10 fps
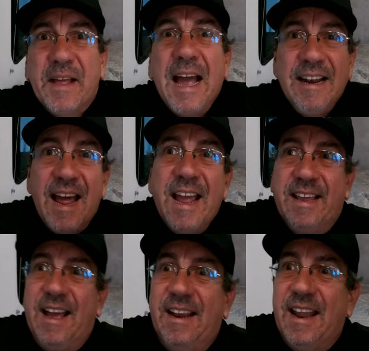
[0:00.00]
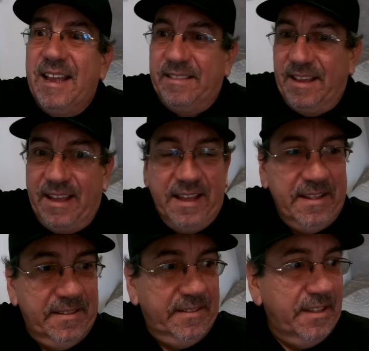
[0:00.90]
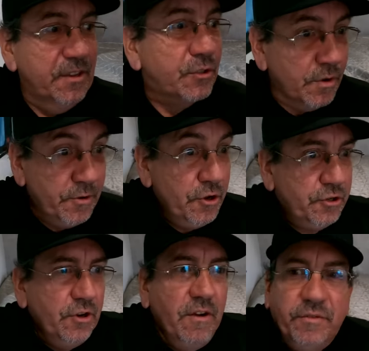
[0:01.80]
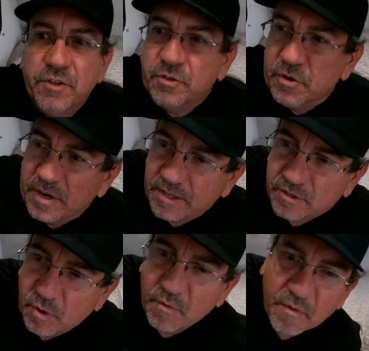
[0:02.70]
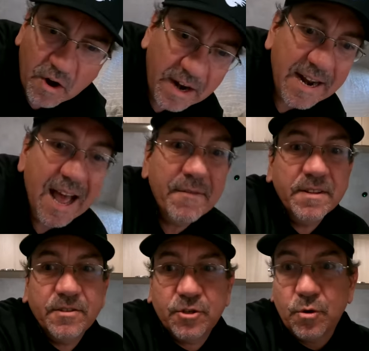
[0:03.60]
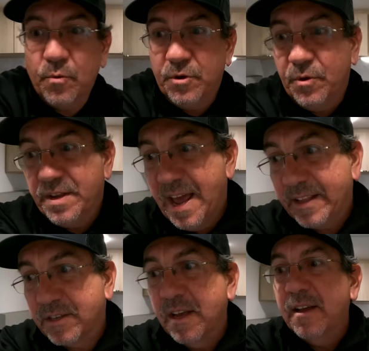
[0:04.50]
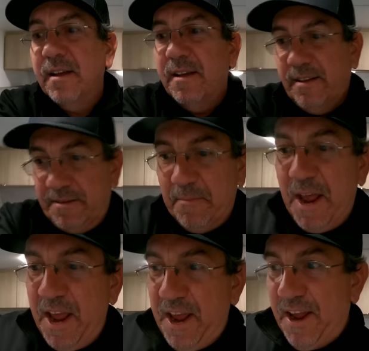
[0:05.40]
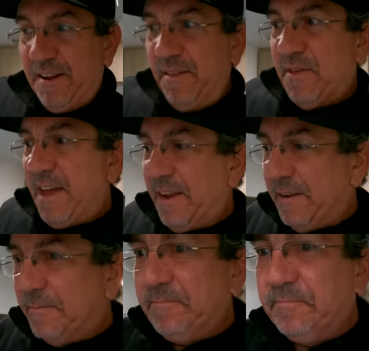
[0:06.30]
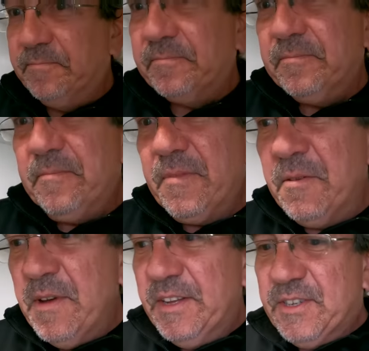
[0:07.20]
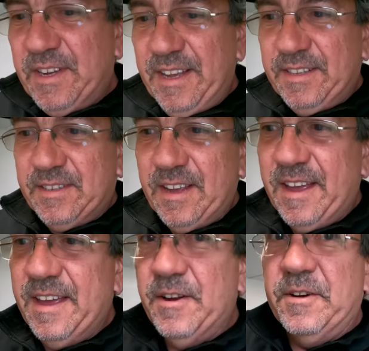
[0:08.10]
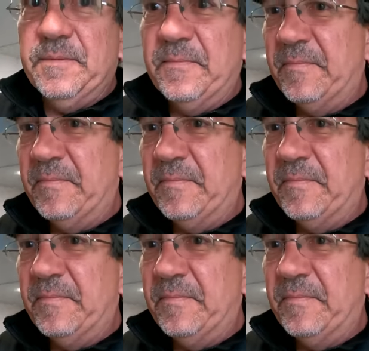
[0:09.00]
I like the distribution of this unit so far, and I haven't shown you yet the main thing, which is here.